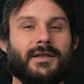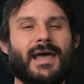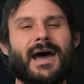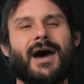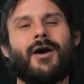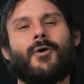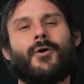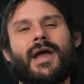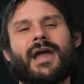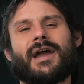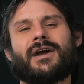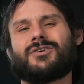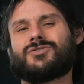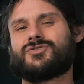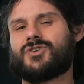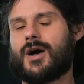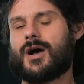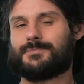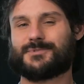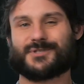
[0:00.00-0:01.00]
Now,
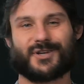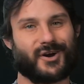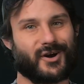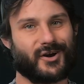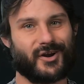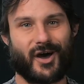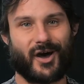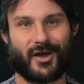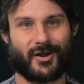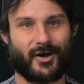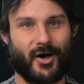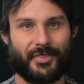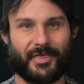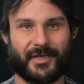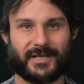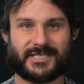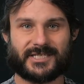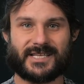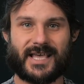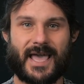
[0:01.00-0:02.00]
airdrops are not all
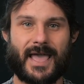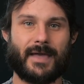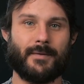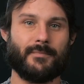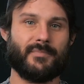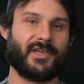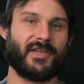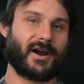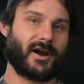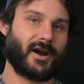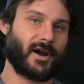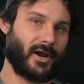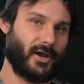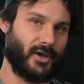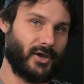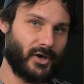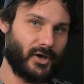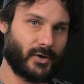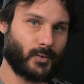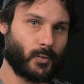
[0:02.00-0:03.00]
the same. There are
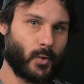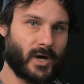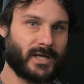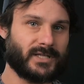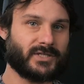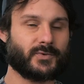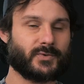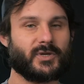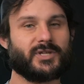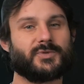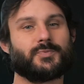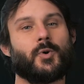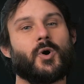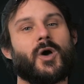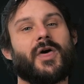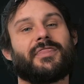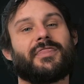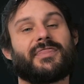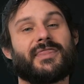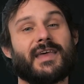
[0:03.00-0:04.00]
good ones which
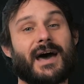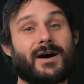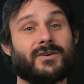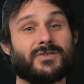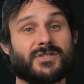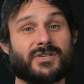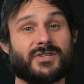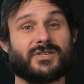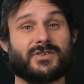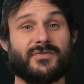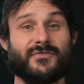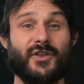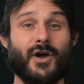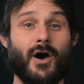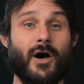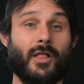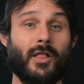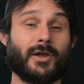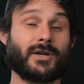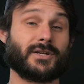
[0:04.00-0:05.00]
put thousands of
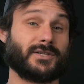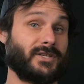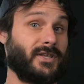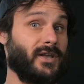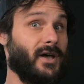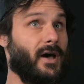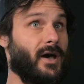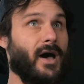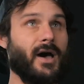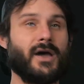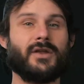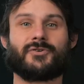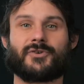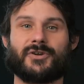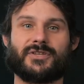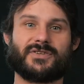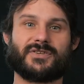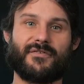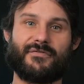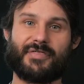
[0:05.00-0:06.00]
dollars to
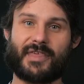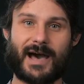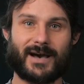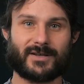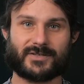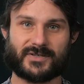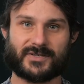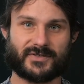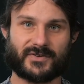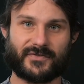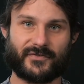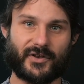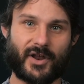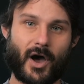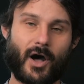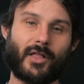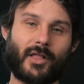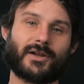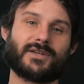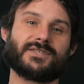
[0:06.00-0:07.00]
hundreds of thousands of
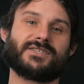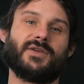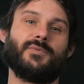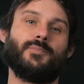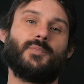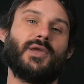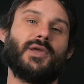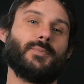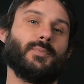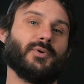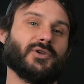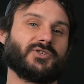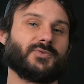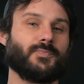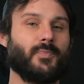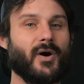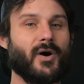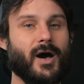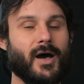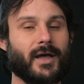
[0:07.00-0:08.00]
dollars in people's
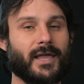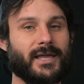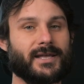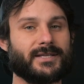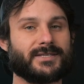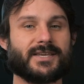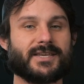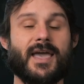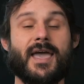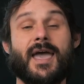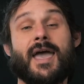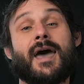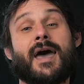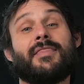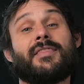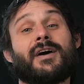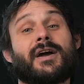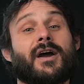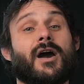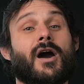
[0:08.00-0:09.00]
pockets, and
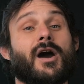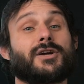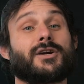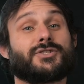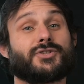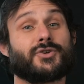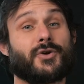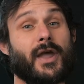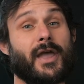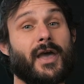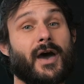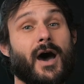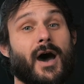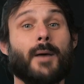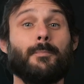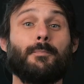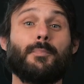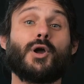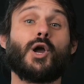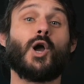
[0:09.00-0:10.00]
there are straight
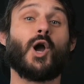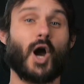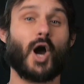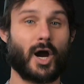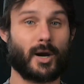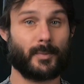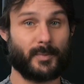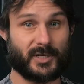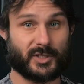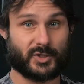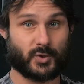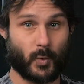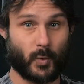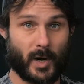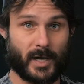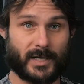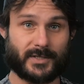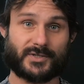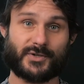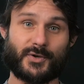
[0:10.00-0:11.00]
up garbage
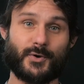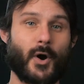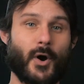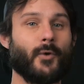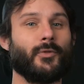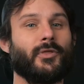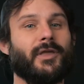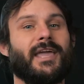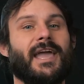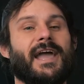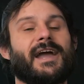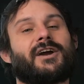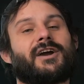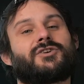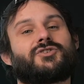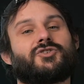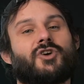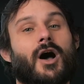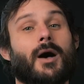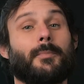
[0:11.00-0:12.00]
ones who only
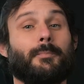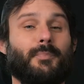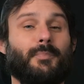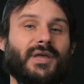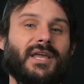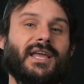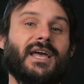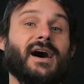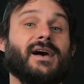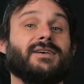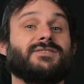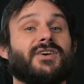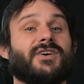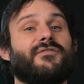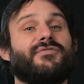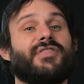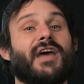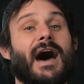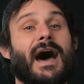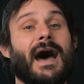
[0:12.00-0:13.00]
airdrop because
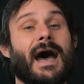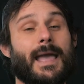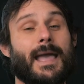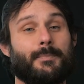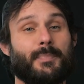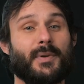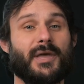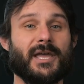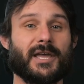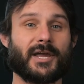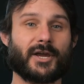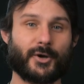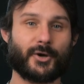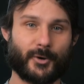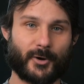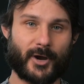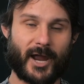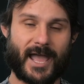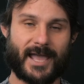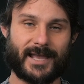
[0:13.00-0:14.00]
of the hype it
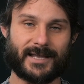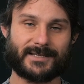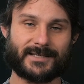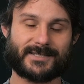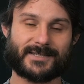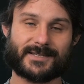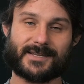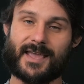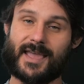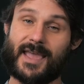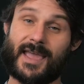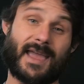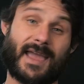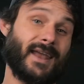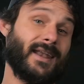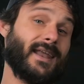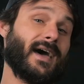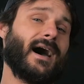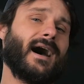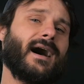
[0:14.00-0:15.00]
creates.
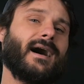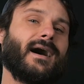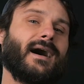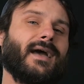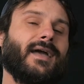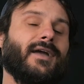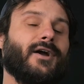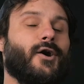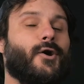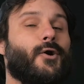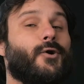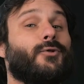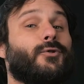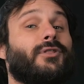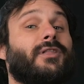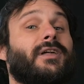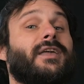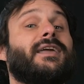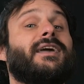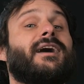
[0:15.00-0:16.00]
And I
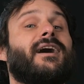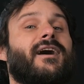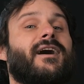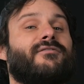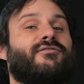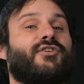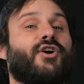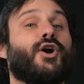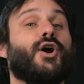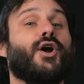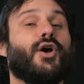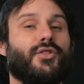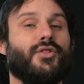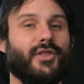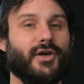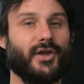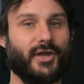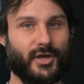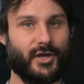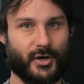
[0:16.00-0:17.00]
only cover
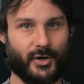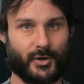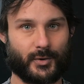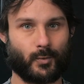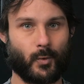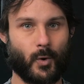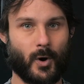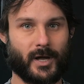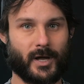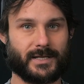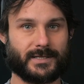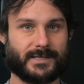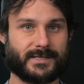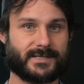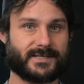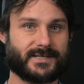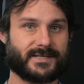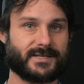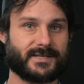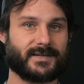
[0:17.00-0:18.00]
the good ones.